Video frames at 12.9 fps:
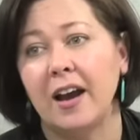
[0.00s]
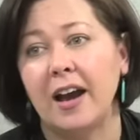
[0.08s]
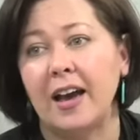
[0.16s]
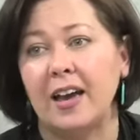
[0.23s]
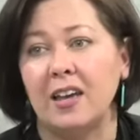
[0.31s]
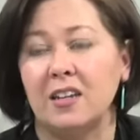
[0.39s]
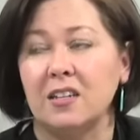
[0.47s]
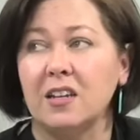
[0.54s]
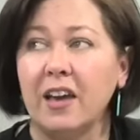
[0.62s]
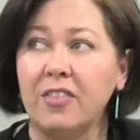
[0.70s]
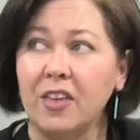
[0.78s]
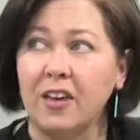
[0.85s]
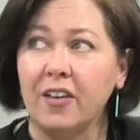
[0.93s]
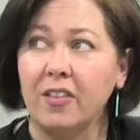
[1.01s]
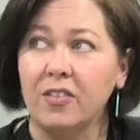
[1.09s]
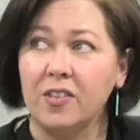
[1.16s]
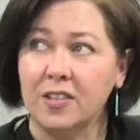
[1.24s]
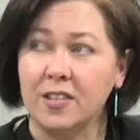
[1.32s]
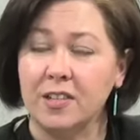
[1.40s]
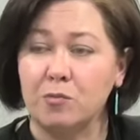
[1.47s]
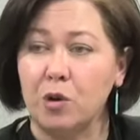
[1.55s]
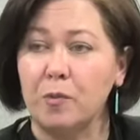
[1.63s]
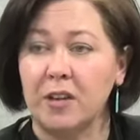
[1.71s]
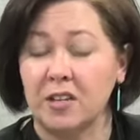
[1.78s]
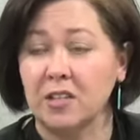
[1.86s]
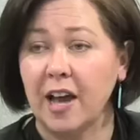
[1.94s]
And I think this is a
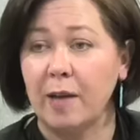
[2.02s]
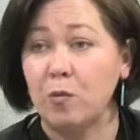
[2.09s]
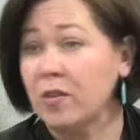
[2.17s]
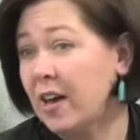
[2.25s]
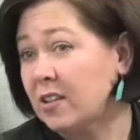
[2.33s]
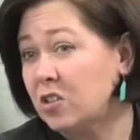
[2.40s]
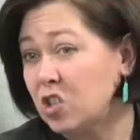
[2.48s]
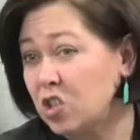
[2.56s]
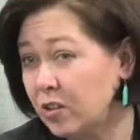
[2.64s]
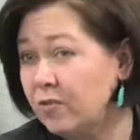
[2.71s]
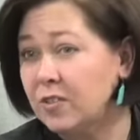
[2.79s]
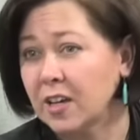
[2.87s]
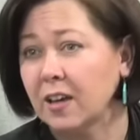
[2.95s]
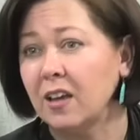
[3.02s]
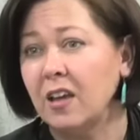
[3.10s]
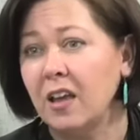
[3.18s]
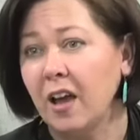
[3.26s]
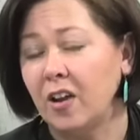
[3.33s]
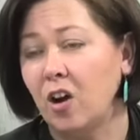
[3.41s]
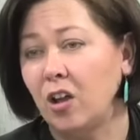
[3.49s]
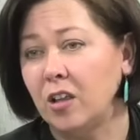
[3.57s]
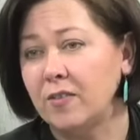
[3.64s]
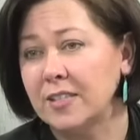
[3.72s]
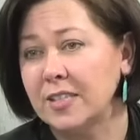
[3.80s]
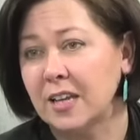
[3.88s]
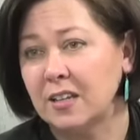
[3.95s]
moment in time where that's shifting, and all of
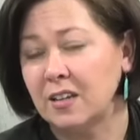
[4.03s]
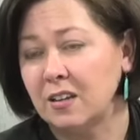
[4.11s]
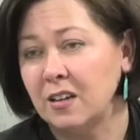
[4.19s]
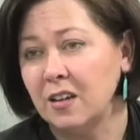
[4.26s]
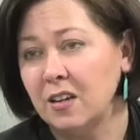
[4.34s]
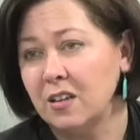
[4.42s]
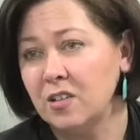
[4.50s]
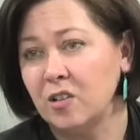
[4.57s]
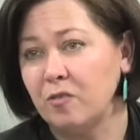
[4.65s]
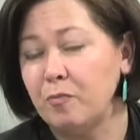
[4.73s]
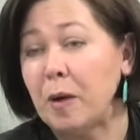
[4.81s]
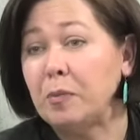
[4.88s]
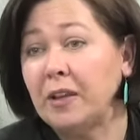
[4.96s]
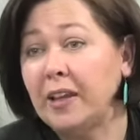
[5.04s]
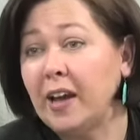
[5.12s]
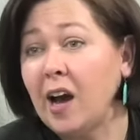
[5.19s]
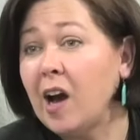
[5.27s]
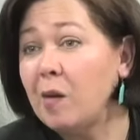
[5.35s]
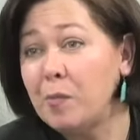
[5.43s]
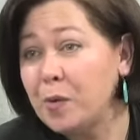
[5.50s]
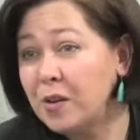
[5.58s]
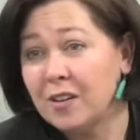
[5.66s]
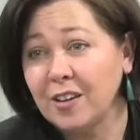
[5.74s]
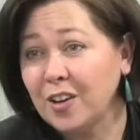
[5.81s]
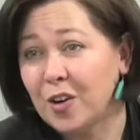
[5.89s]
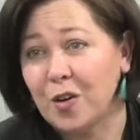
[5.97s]
a sudden, sort of bubbling up,
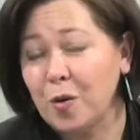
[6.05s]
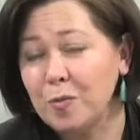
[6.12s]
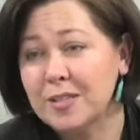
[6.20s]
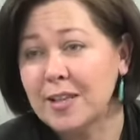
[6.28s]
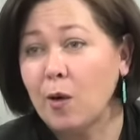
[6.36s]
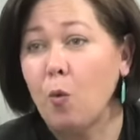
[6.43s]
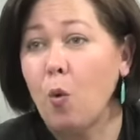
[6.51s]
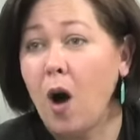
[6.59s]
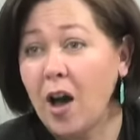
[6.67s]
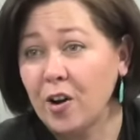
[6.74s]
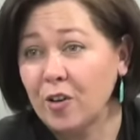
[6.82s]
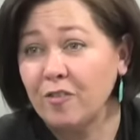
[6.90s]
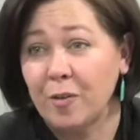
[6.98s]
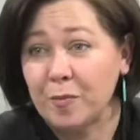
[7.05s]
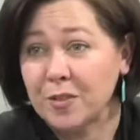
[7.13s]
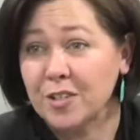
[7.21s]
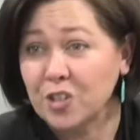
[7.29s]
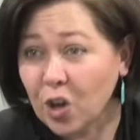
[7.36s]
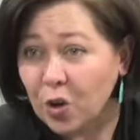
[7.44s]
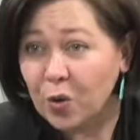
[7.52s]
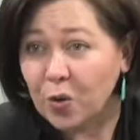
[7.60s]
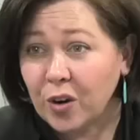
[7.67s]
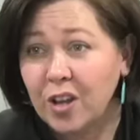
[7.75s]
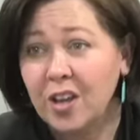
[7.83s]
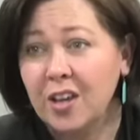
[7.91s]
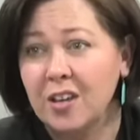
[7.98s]
you know, almost like water from the
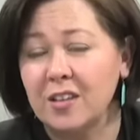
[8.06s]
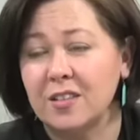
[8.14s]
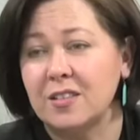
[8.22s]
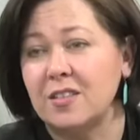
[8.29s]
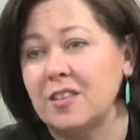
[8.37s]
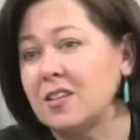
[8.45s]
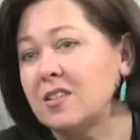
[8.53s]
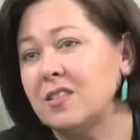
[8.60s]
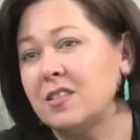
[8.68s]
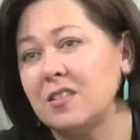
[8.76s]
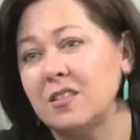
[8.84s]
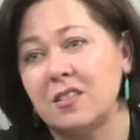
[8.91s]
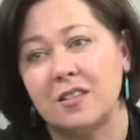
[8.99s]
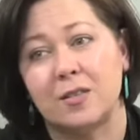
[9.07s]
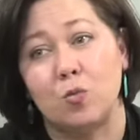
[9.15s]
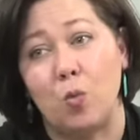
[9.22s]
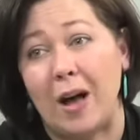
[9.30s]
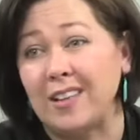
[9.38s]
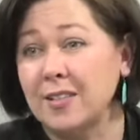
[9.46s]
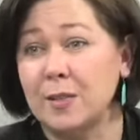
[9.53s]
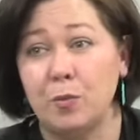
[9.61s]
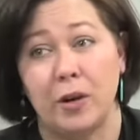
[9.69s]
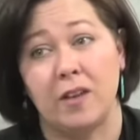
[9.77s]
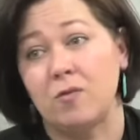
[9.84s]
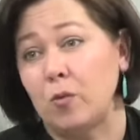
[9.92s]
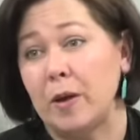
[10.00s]
stone, is this, this
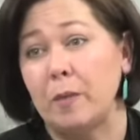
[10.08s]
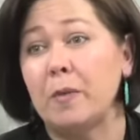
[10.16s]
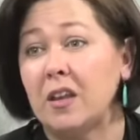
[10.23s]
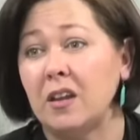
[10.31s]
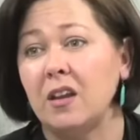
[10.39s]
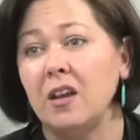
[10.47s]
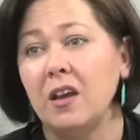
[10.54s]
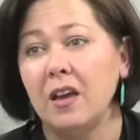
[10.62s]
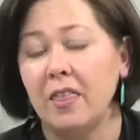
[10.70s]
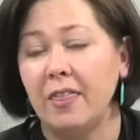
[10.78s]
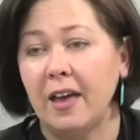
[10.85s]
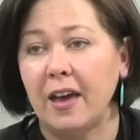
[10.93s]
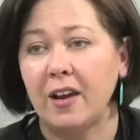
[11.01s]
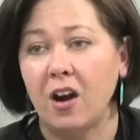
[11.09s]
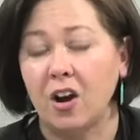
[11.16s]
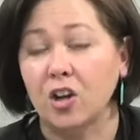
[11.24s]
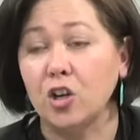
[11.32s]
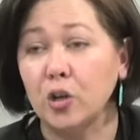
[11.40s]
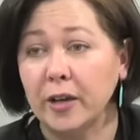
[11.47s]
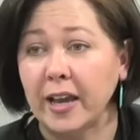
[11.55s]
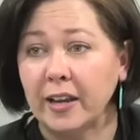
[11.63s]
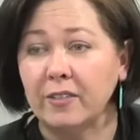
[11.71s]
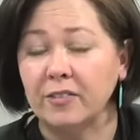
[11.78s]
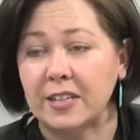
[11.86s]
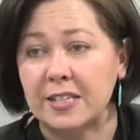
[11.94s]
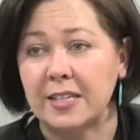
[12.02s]
wellspring of women that are
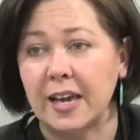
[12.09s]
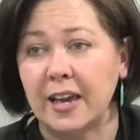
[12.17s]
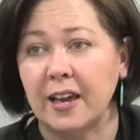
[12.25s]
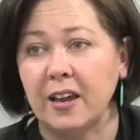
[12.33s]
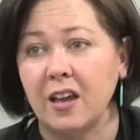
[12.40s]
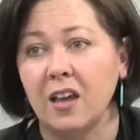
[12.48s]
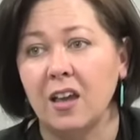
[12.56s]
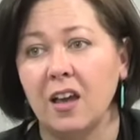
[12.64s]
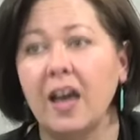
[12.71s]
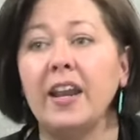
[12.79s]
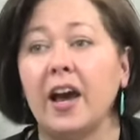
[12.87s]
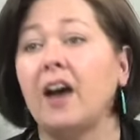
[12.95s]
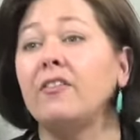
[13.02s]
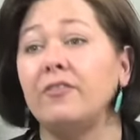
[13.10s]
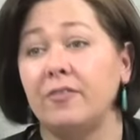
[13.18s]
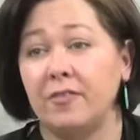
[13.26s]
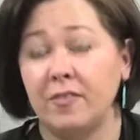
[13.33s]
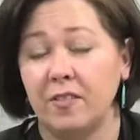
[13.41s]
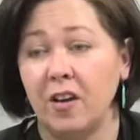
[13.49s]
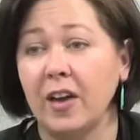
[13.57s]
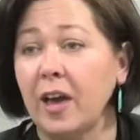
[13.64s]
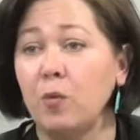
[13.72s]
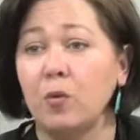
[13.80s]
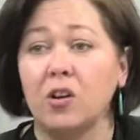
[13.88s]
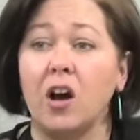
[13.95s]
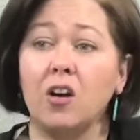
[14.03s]
creatively saying, enough, okay,
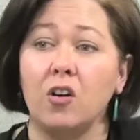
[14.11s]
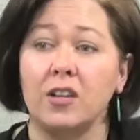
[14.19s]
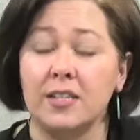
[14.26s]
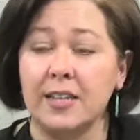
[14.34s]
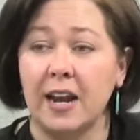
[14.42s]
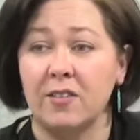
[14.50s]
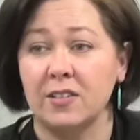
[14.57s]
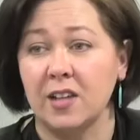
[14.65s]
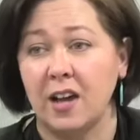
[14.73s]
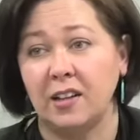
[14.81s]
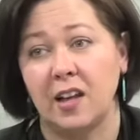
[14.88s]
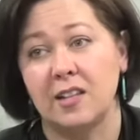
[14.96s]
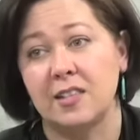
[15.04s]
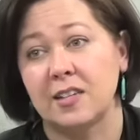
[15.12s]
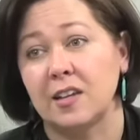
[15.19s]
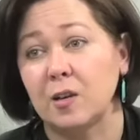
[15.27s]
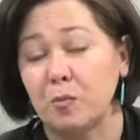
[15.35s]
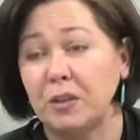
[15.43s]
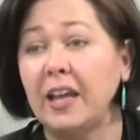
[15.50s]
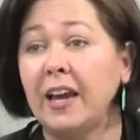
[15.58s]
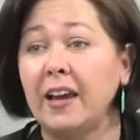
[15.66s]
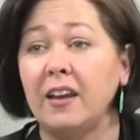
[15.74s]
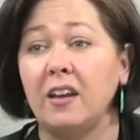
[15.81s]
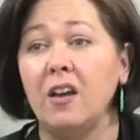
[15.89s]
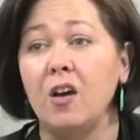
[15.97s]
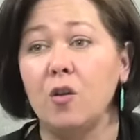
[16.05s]
we're not going to stand on the sidelines and
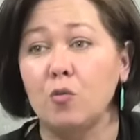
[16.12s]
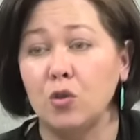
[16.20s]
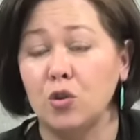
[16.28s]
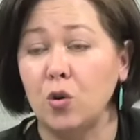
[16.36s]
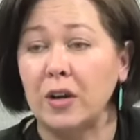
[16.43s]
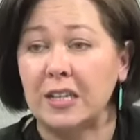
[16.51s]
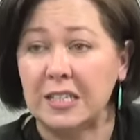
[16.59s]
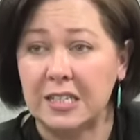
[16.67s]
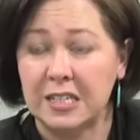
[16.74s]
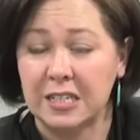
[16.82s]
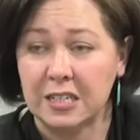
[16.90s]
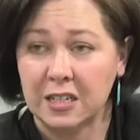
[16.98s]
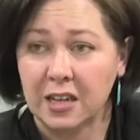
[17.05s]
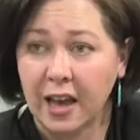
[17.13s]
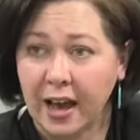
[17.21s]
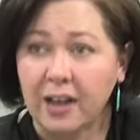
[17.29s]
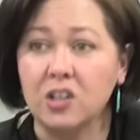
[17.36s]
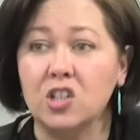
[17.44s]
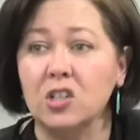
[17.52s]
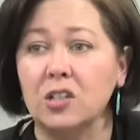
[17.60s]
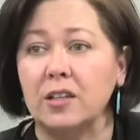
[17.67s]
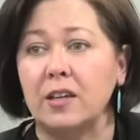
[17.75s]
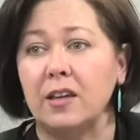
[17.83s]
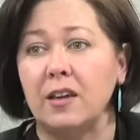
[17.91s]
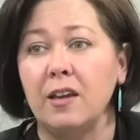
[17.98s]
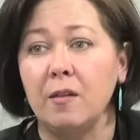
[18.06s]
complain, we're going to
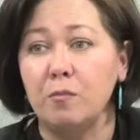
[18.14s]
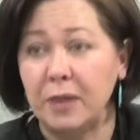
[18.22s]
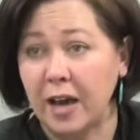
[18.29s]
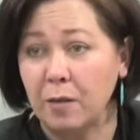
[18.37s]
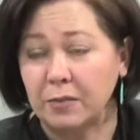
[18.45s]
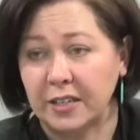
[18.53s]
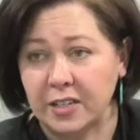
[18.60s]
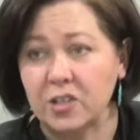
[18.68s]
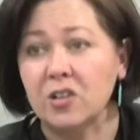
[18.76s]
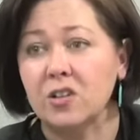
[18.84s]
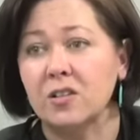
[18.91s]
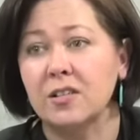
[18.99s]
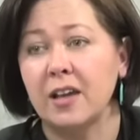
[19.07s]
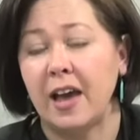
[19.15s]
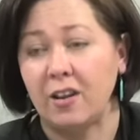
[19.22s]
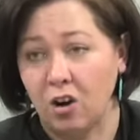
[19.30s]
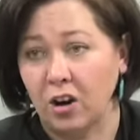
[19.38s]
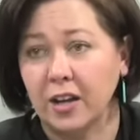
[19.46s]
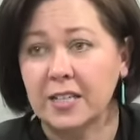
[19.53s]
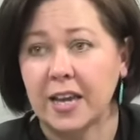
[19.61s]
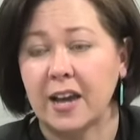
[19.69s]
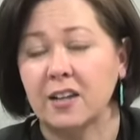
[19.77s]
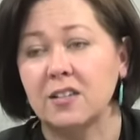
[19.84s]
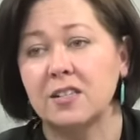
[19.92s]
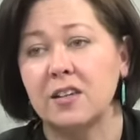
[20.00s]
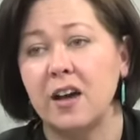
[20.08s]
actually become leaders and
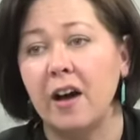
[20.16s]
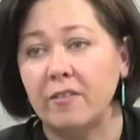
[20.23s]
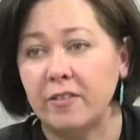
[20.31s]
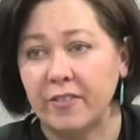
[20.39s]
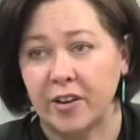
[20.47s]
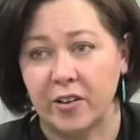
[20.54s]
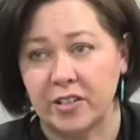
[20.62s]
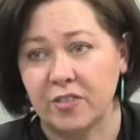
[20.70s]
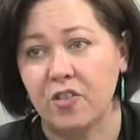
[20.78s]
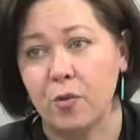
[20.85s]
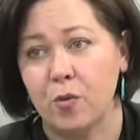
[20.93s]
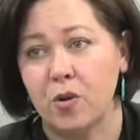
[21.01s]
architects of a very different